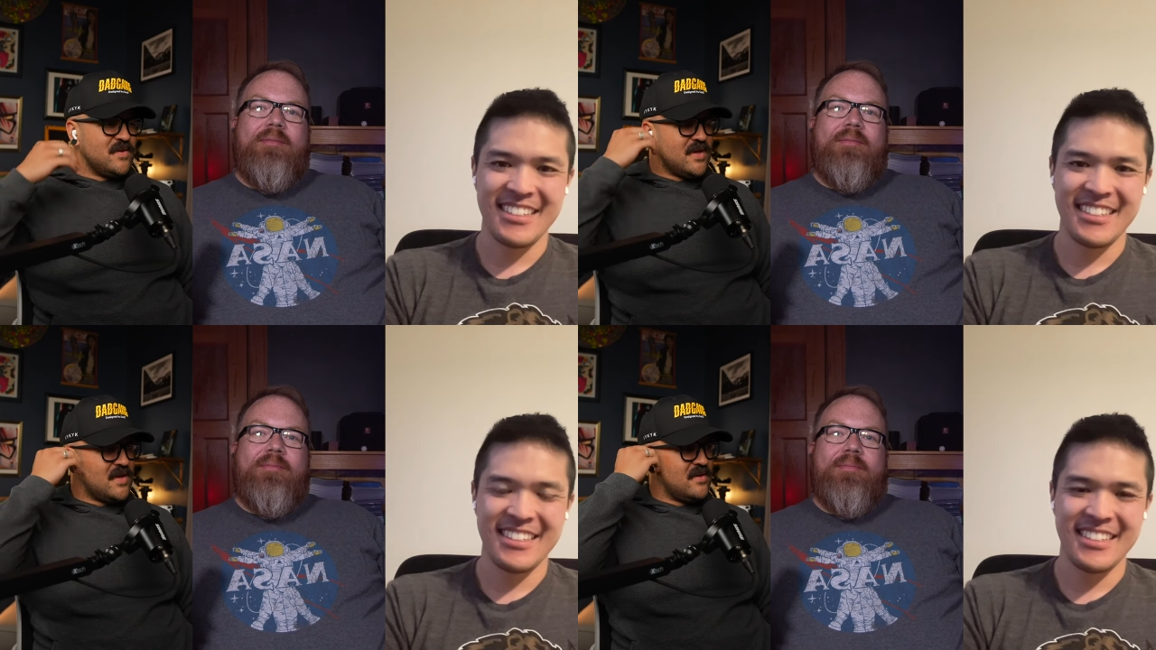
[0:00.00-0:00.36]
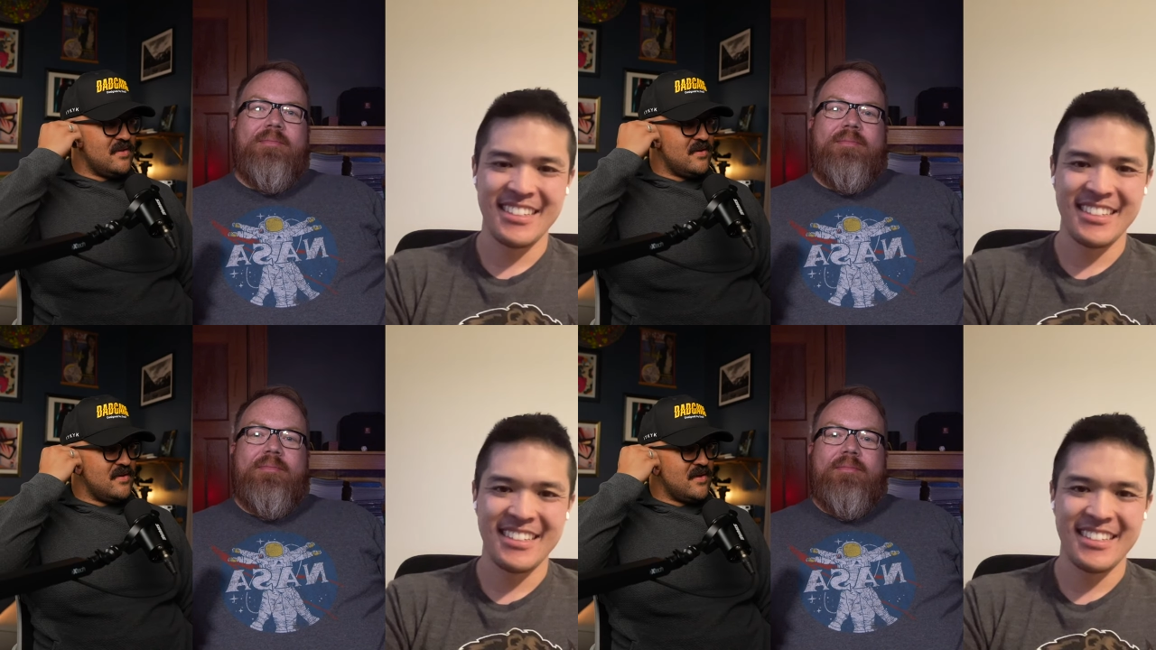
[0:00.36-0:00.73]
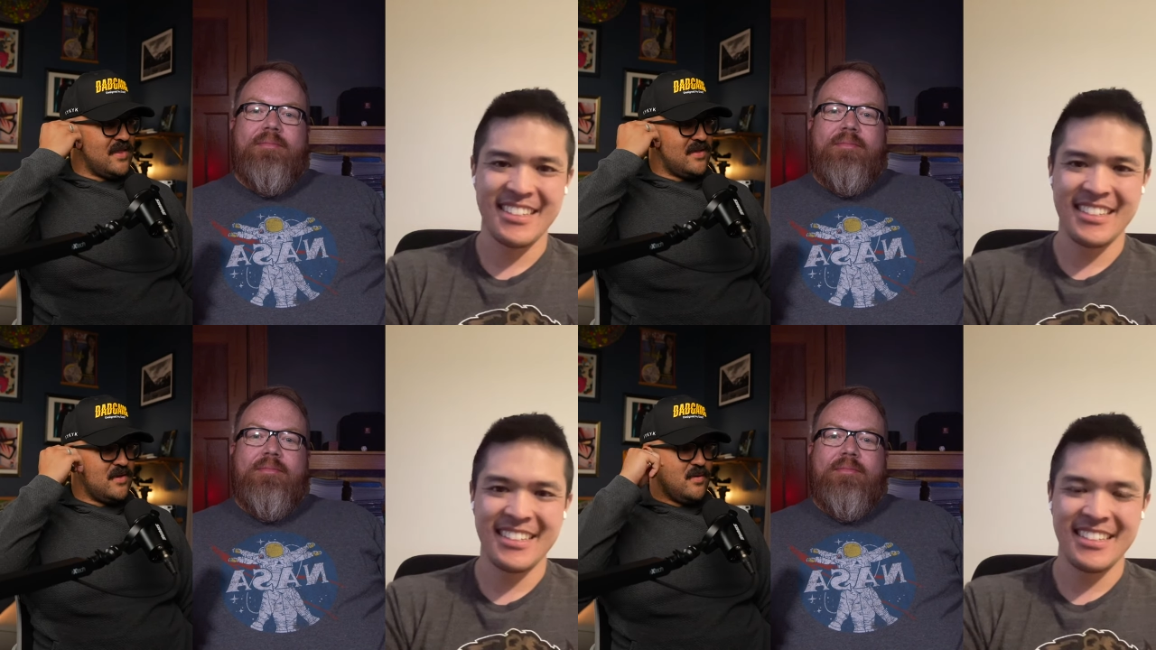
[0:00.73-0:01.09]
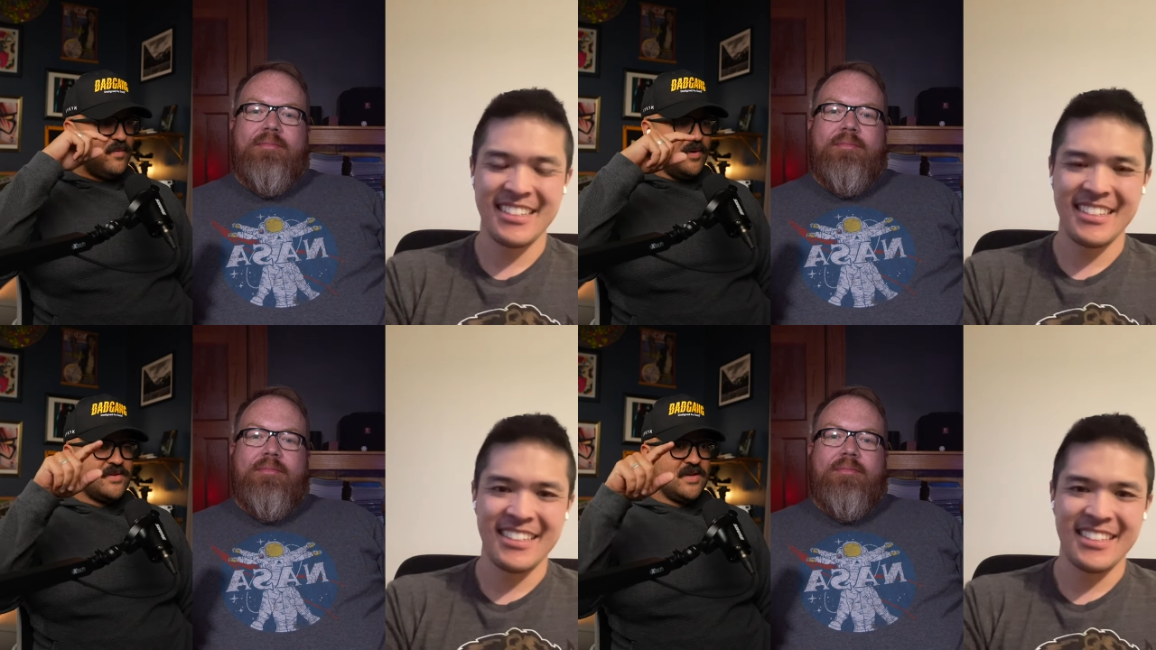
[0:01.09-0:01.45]
Speaker 1: Like I think you
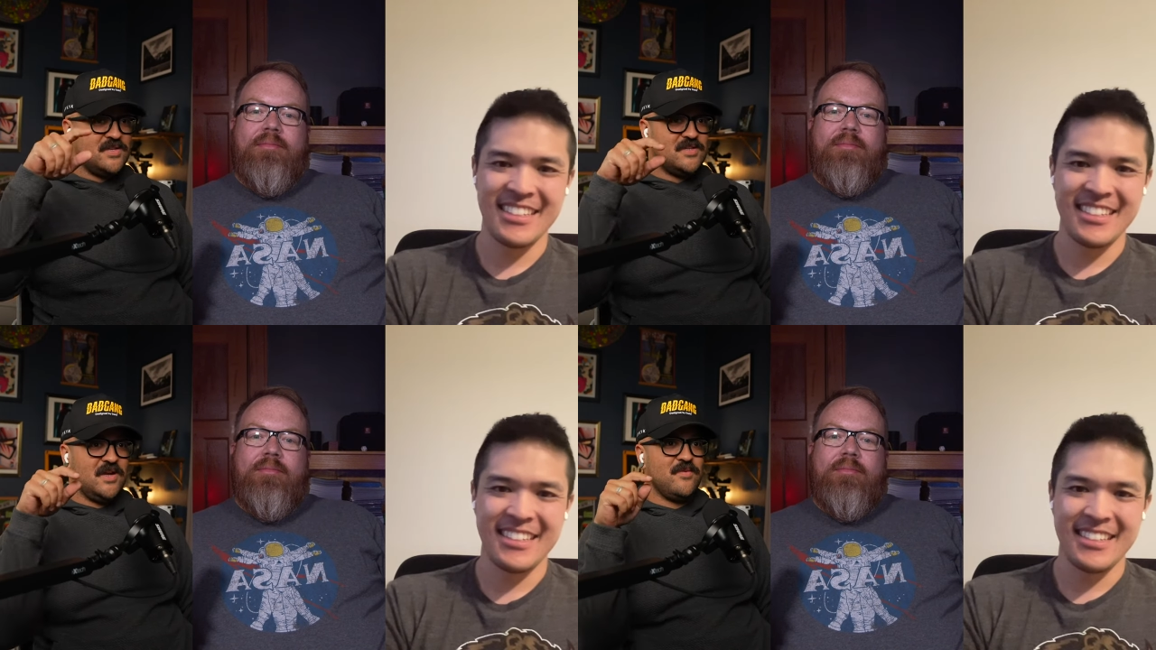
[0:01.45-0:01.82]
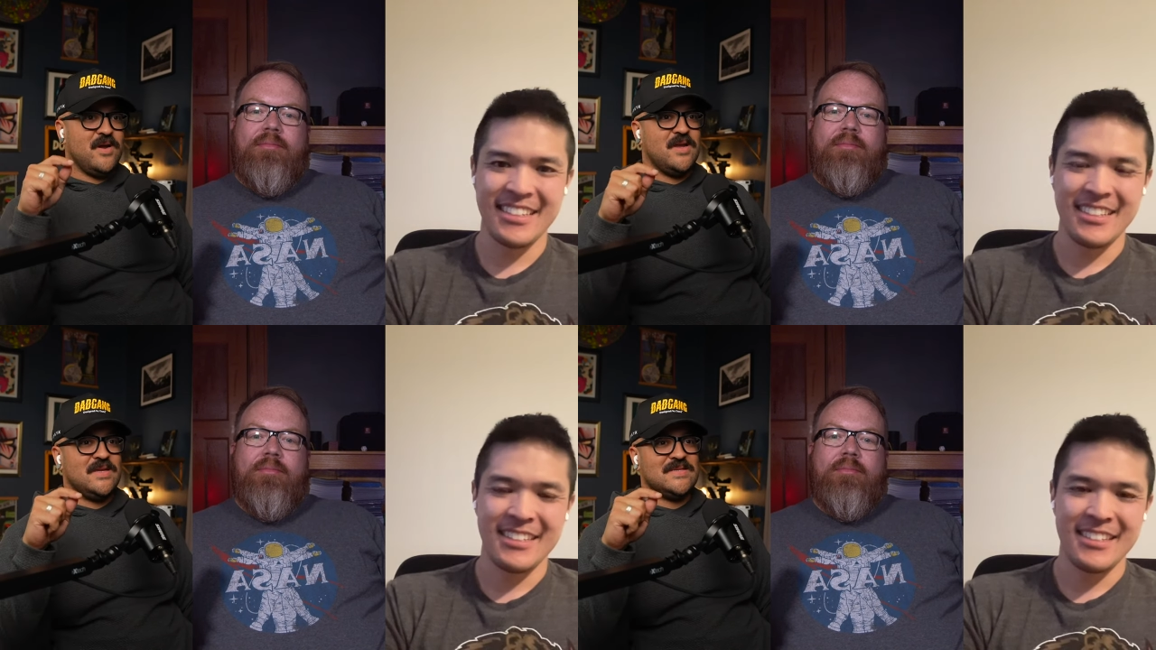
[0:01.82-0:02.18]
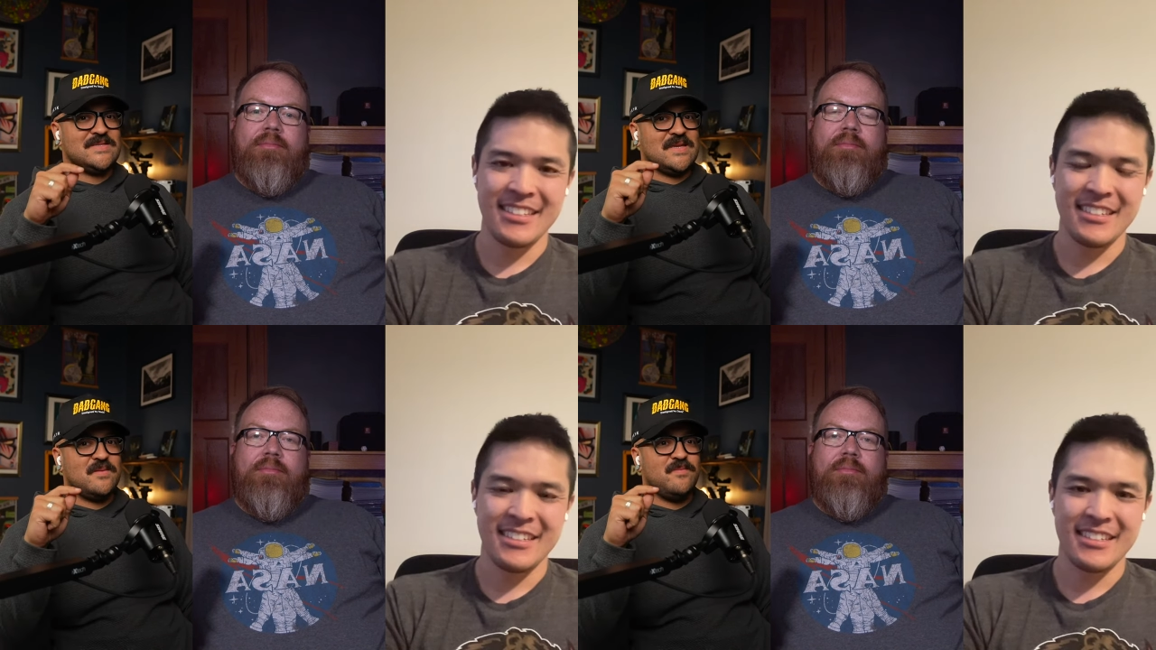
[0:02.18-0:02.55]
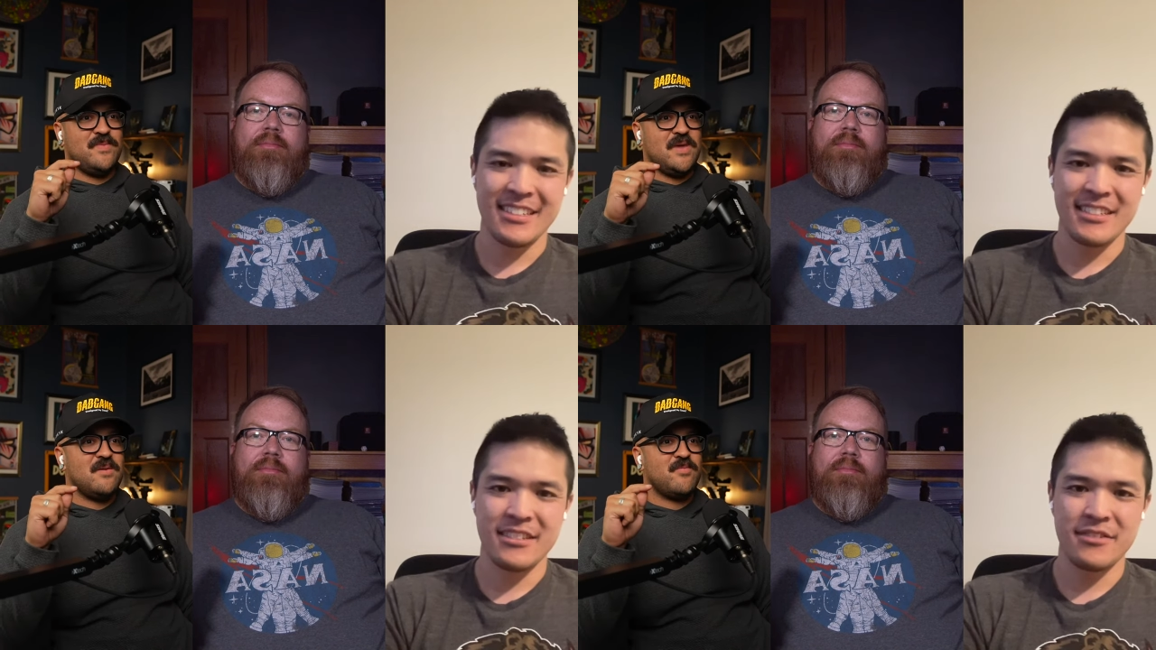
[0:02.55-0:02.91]
both touched on right is like
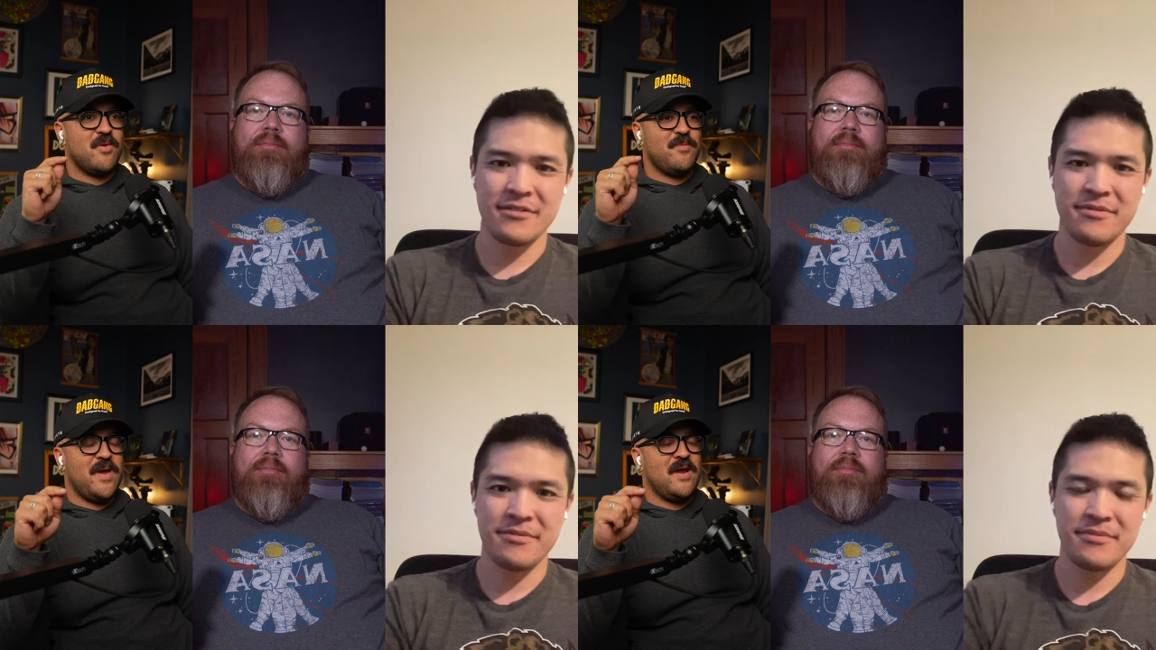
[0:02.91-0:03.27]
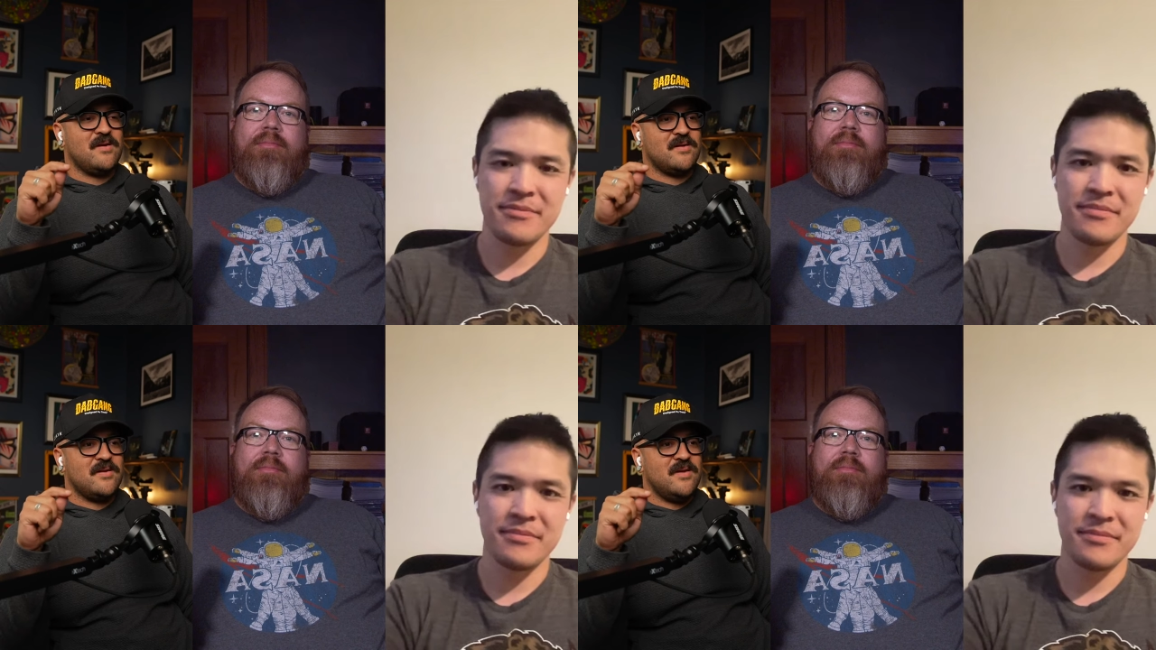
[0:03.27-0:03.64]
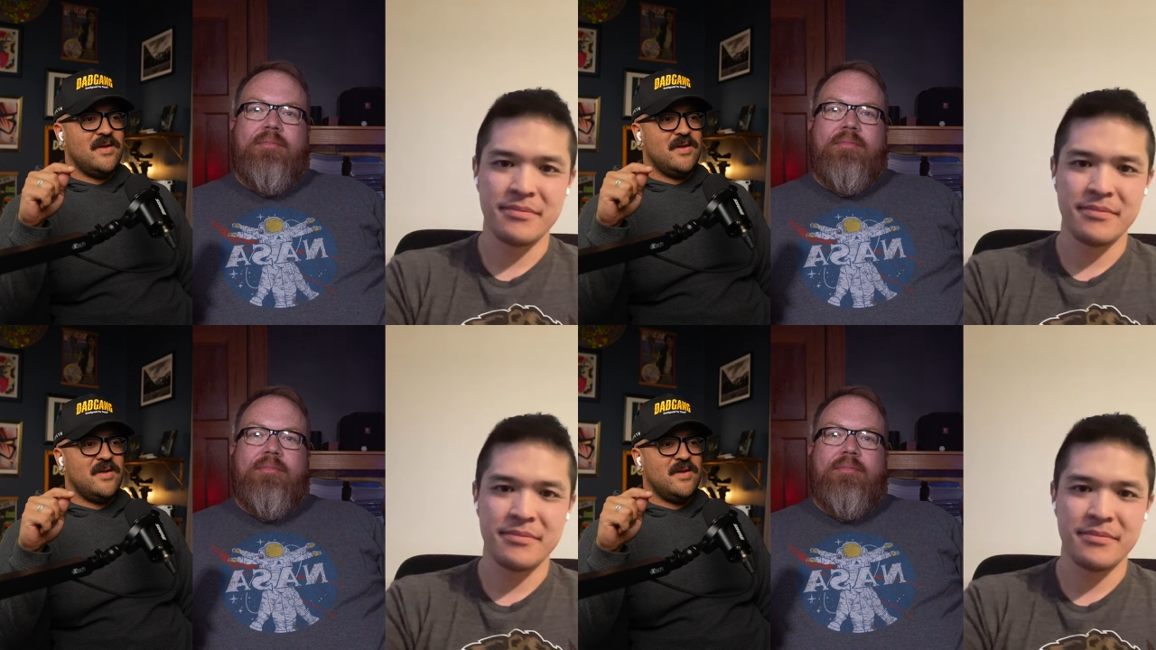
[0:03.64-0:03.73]
being prepared,